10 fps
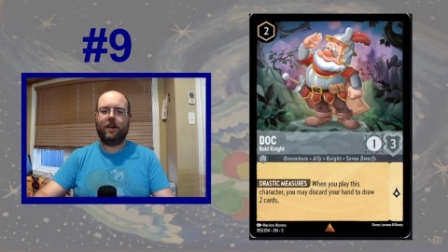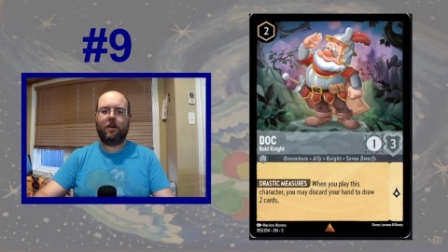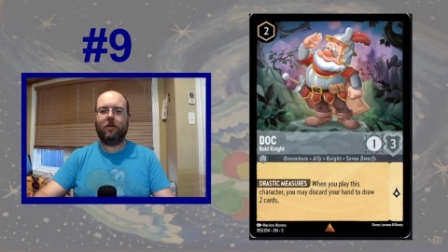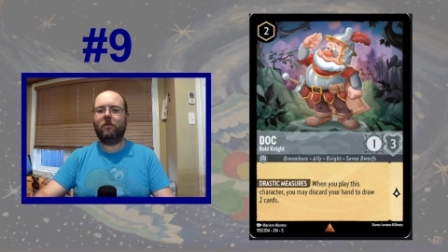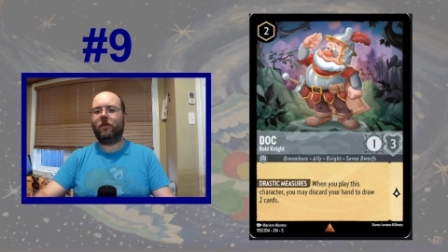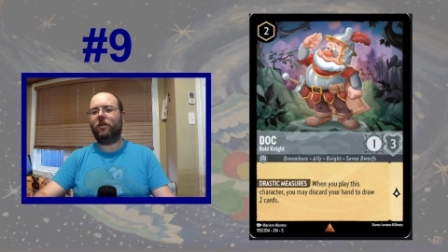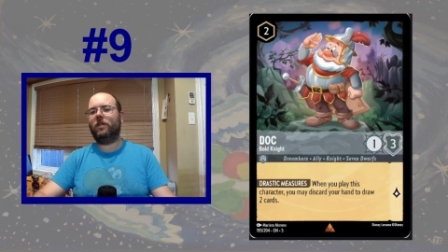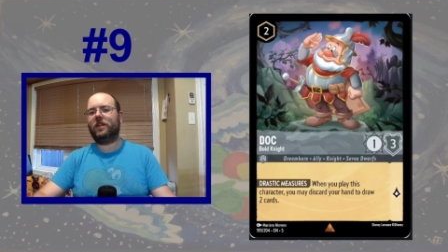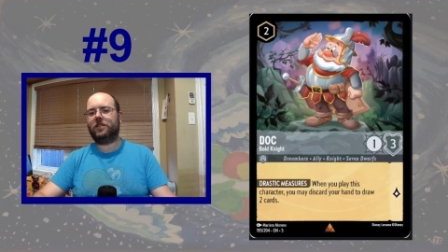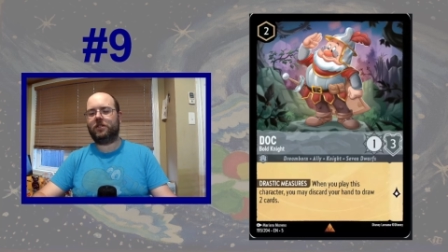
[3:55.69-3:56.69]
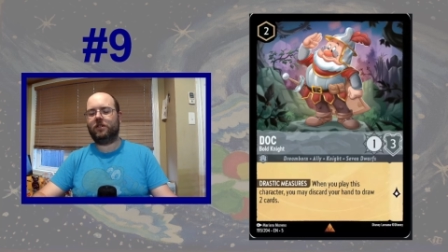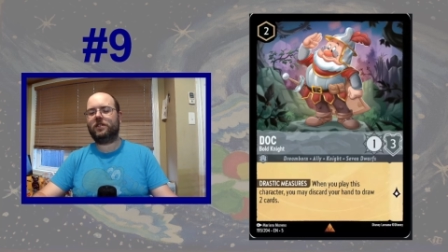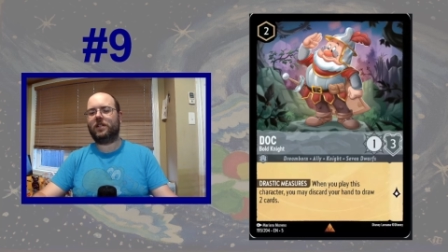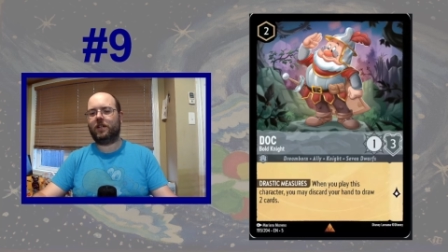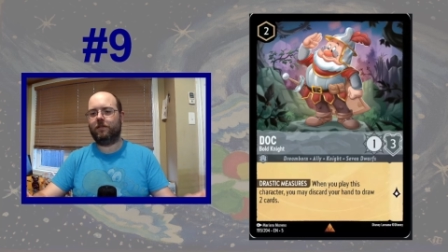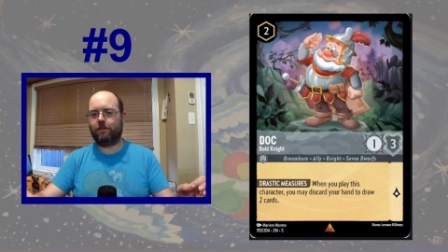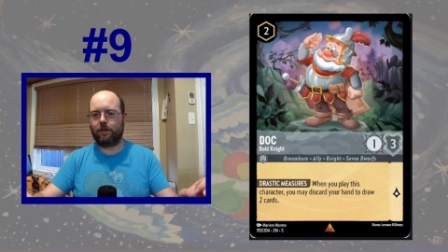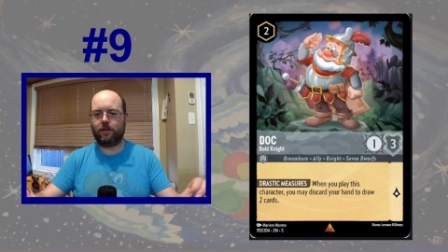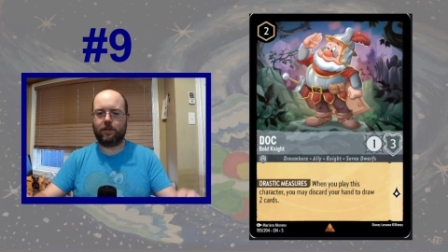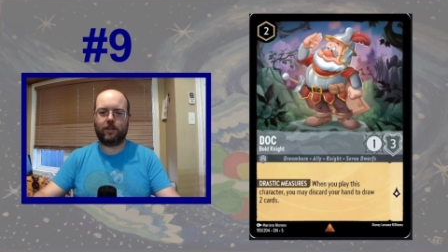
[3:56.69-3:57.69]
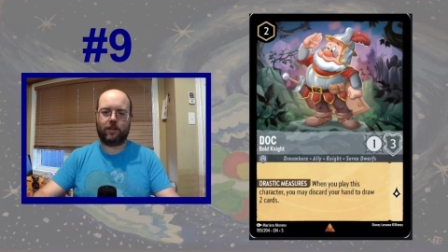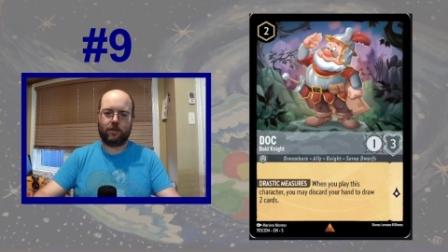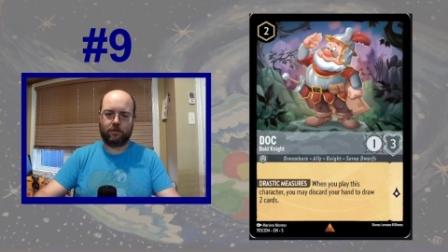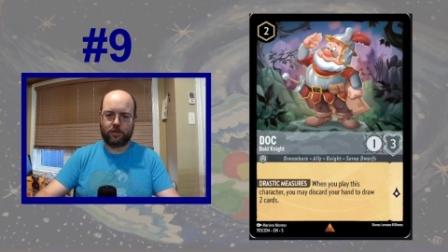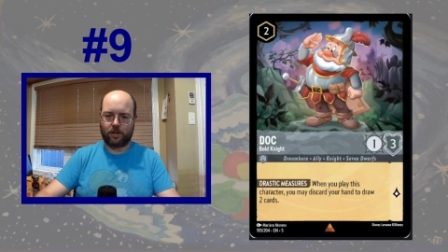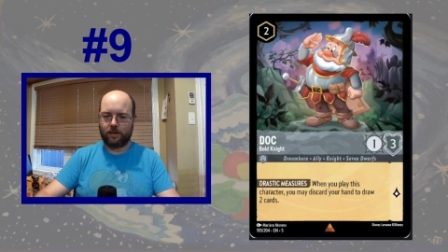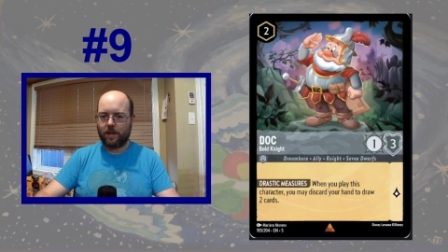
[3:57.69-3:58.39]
Overall, it's just a very good inclusion.